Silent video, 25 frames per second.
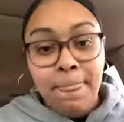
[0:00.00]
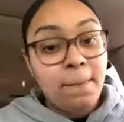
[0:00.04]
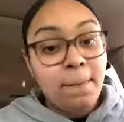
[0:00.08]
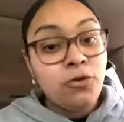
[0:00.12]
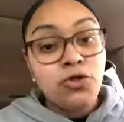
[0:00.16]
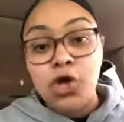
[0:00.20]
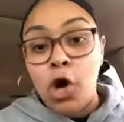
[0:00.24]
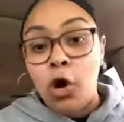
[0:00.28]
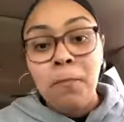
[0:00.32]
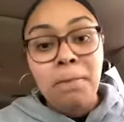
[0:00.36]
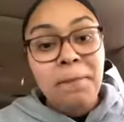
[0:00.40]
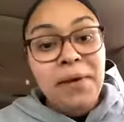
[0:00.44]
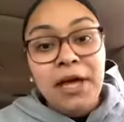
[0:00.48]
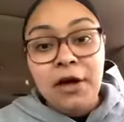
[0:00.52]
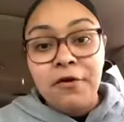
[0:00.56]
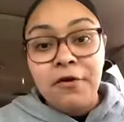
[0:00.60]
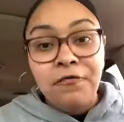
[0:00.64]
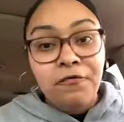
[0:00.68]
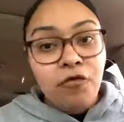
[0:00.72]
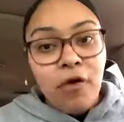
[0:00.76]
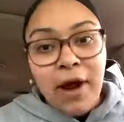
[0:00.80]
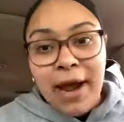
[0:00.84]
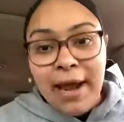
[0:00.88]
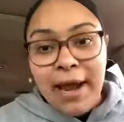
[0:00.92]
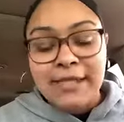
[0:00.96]
don't be
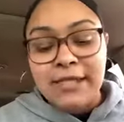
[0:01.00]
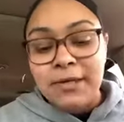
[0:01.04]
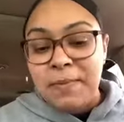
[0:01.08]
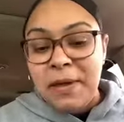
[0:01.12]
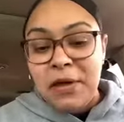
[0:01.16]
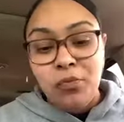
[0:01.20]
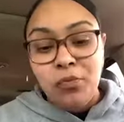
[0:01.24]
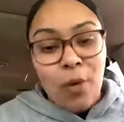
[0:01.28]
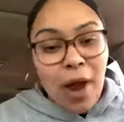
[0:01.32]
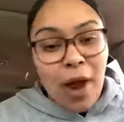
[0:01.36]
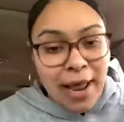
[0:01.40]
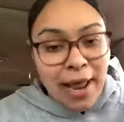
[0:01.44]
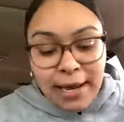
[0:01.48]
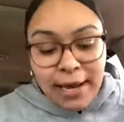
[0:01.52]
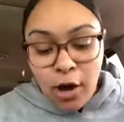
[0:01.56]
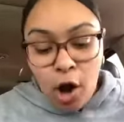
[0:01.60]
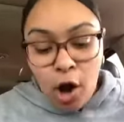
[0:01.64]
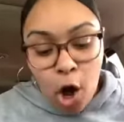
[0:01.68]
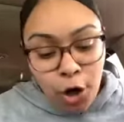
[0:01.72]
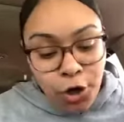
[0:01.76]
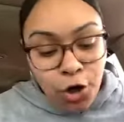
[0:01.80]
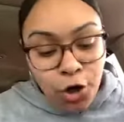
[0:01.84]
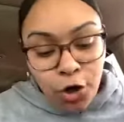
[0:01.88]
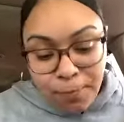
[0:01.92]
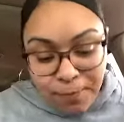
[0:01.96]
afraid to be writing
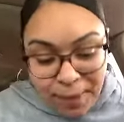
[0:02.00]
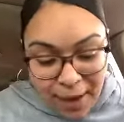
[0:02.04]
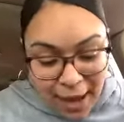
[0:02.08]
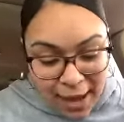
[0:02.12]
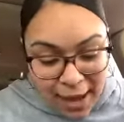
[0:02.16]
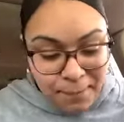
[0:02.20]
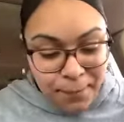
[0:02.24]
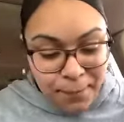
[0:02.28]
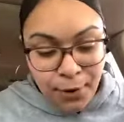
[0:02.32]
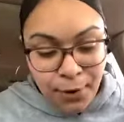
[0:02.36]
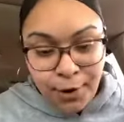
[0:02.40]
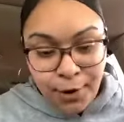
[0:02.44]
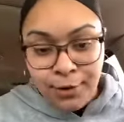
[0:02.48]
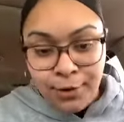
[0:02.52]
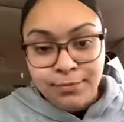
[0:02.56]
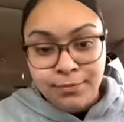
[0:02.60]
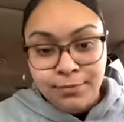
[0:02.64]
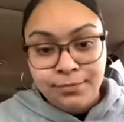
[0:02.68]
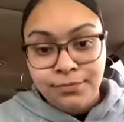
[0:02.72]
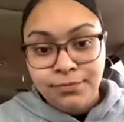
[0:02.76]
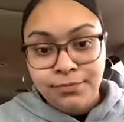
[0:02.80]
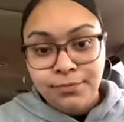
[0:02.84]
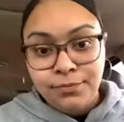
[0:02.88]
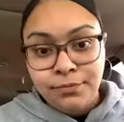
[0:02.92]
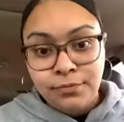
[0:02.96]
on your paper
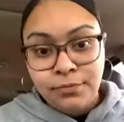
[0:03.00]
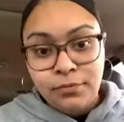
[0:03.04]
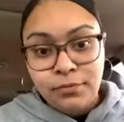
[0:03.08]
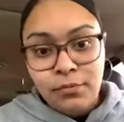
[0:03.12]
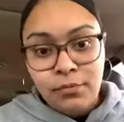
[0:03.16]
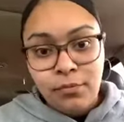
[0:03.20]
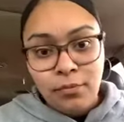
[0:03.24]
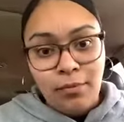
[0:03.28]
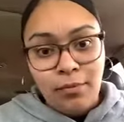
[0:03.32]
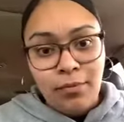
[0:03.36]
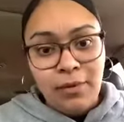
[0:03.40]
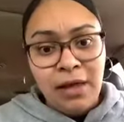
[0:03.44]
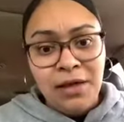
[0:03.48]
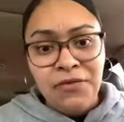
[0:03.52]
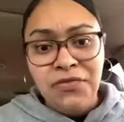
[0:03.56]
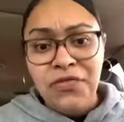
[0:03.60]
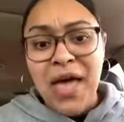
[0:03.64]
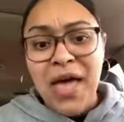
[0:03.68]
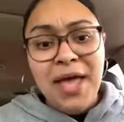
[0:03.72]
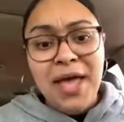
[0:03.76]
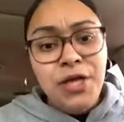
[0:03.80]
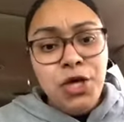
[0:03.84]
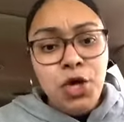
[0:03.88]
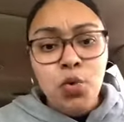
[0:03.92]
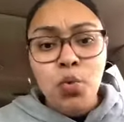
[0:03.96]

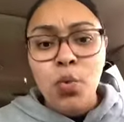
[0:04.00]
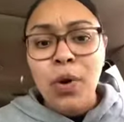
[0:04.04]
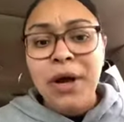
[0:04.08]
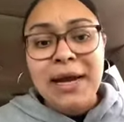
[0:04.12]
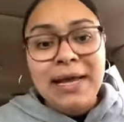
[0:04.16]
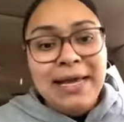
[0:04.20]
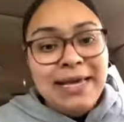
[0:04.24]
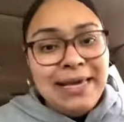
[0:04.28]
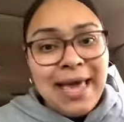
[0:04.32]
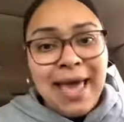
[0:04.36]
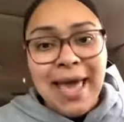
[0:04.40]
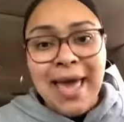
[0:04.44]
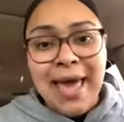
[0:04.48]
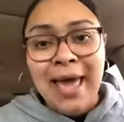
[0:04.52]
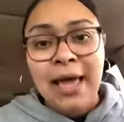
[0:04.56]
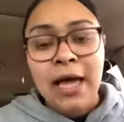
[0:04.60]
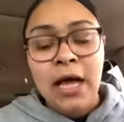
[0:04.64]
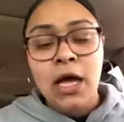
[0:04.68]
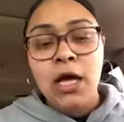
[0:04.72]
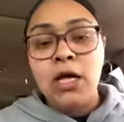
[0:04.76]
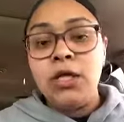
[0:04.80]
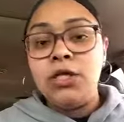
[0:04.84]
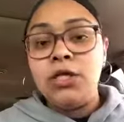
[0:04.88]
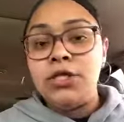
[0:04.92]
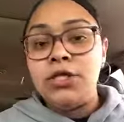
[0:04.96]
that you want to get
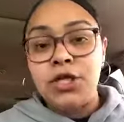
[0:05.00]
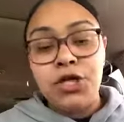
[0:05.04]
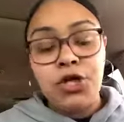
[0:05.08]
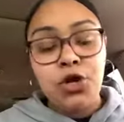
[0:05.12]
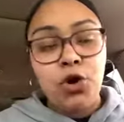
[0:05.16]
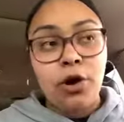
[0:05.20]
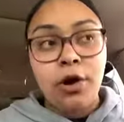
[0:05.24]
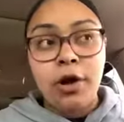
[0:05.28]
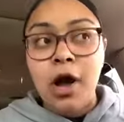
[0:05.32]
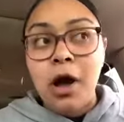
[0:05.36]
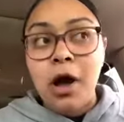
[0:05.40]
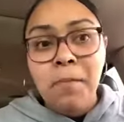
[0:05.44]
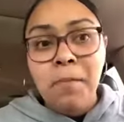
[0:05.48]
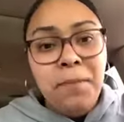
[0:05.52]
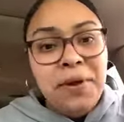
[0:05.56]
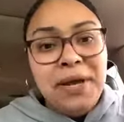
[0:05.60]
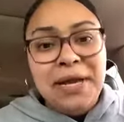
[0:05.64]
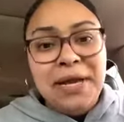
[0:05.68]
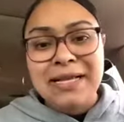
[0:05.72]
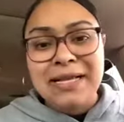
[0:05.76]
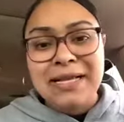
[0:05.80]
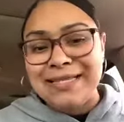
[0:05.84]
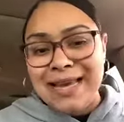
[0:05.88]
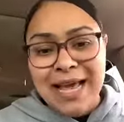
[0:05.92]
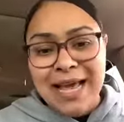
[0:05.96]
to your
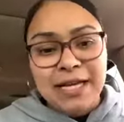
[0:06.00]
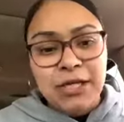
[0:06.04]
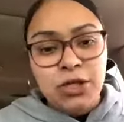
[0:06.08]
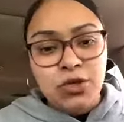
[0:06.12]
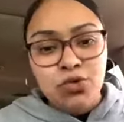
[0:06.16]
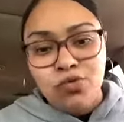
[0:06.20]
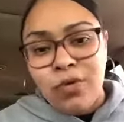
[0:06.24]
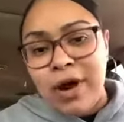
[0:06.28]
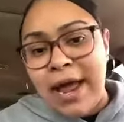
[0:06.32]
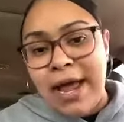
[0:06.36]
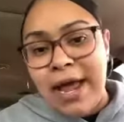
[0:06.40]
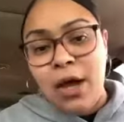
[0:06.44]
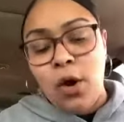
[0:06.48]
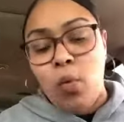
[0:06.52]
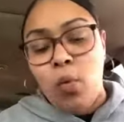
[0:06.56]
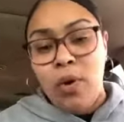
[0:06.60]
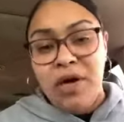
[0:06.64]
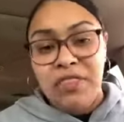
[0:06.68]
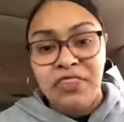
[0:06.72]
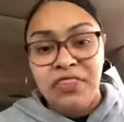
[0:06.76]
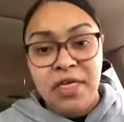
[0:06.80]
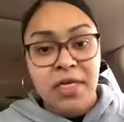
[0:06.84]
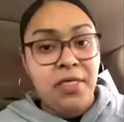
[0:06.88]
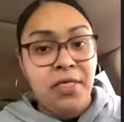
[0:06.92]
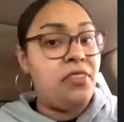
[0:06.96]
company's next rank
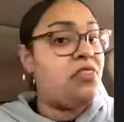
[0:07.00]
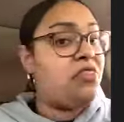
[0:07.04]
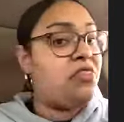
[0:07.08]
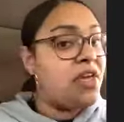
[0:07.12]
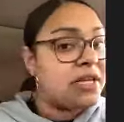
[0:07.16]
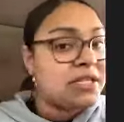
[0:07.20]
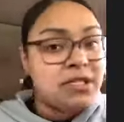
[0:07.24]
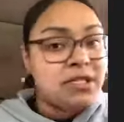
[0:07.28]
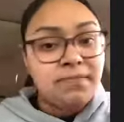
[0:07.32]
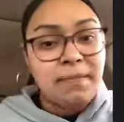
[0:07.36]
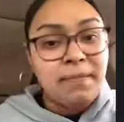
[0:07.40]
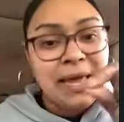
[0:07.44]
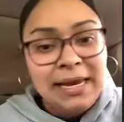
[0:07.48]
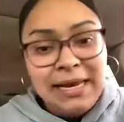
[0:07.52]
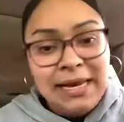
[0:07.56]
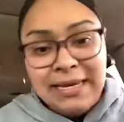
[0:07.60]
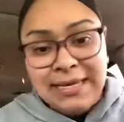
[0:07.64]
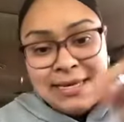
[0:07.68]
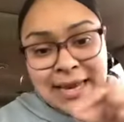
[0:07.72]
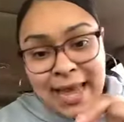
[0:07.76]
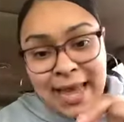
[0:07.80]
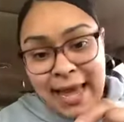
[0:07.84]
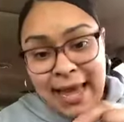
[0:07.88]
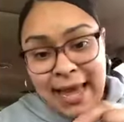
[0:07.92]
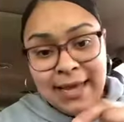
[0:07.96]
within this many
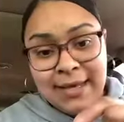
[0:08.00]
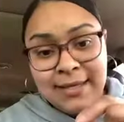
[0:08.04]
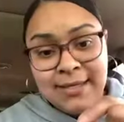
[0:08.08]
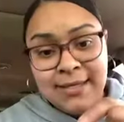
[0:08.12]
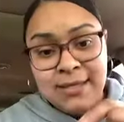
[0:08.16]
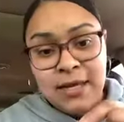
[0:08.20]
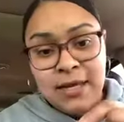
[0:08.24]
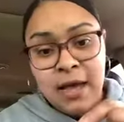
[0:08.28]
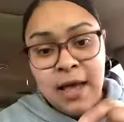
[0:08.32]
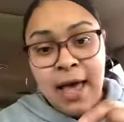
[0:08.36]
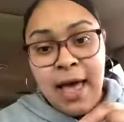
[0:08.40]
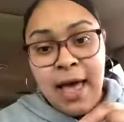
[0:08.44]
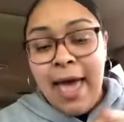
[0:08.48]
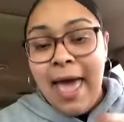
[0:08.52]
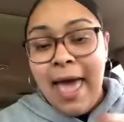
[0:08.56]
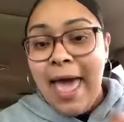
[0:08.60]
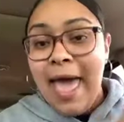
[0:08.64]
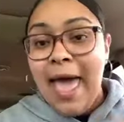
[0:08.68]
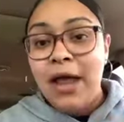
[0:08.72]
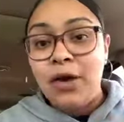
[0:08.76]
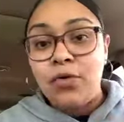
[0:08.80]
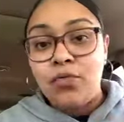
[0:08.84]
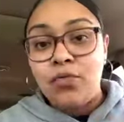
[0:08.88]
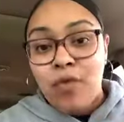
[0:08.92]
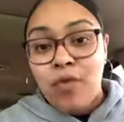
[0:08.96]
days
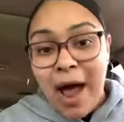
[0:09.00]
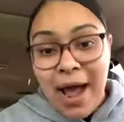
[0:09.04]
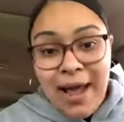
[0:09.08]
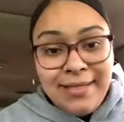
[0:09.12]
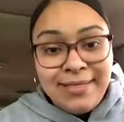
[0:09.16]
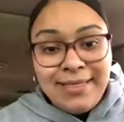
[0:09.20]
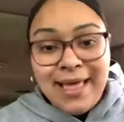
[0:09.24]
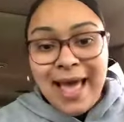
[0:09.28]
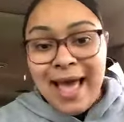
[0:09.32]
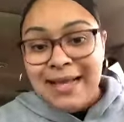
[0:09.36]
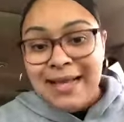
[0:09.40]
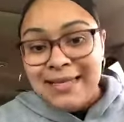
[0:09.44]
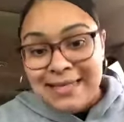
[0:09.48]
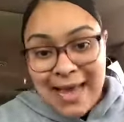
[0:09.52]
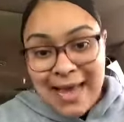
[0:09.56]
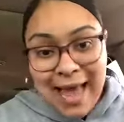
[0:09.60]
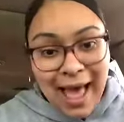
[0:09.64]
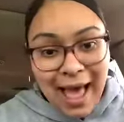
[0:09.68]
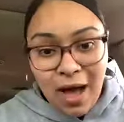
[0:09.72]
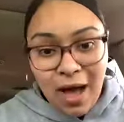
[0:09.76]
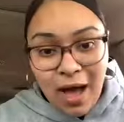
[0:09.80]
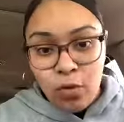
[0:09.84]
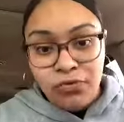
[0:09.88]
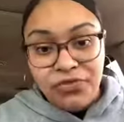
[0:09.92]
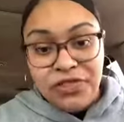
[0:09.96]
and write that
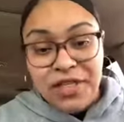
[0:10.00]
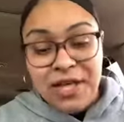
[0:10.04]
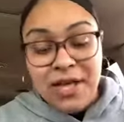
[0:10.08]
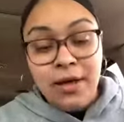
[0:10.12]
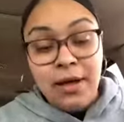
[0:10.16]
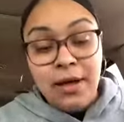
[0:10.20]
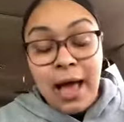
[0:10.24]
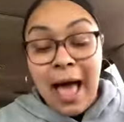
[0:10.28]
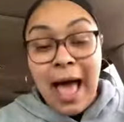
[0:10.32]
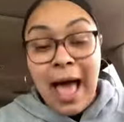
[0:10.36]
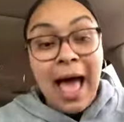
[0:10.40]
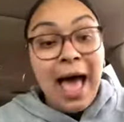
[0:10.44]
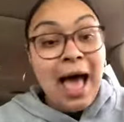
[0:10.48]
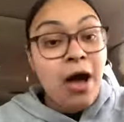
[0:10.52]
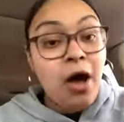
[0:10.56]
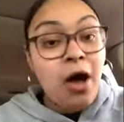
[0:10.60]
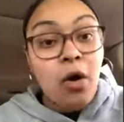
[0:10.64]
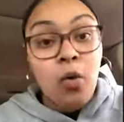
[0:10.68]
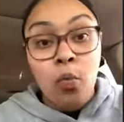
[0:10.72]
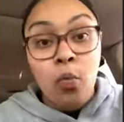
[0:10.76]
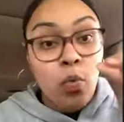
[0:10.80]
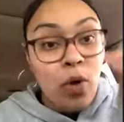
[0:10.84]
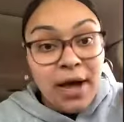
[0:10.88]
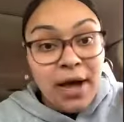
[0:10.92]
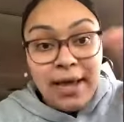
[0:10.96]
down. How
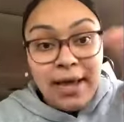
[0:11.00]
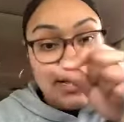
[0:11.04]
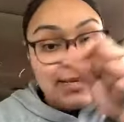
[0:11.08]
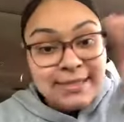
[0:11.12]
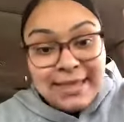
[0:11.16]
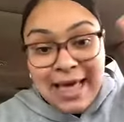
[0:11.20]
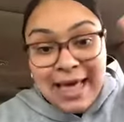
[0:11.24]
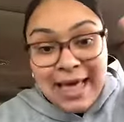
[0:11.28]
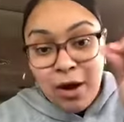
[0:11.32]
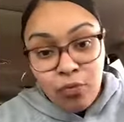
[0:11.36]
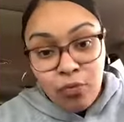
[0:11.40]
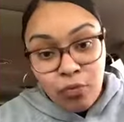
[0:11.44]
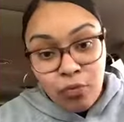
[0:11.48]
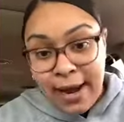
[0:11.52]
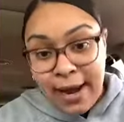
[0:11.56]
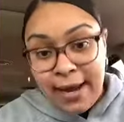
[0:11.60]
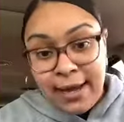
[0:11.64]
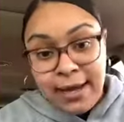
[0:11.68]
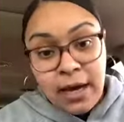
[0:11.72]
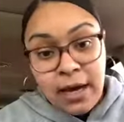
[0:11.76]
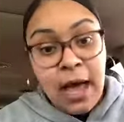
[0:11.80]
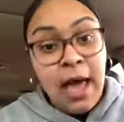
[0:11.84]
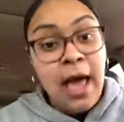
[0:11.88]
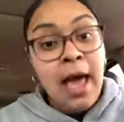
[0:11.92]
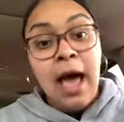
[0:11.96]
what is that rank?